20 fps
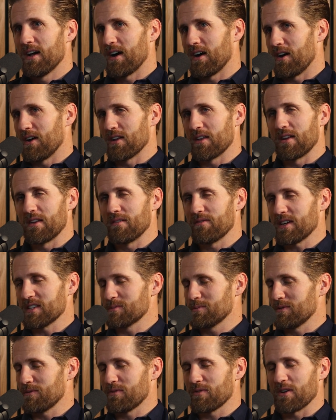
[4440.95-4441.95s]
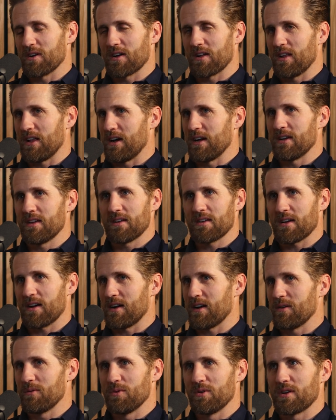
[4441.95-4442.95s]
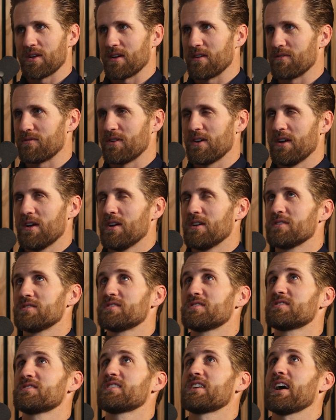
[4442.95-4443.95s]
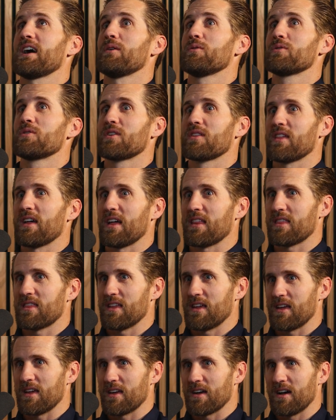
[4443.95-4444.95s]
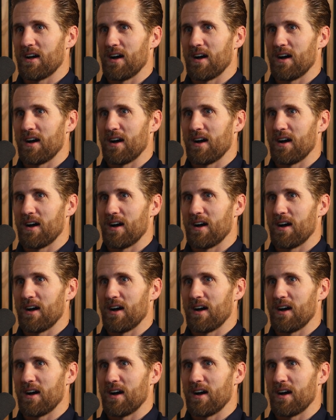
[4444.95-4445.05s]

On an investment for a client, I would have scoured that thing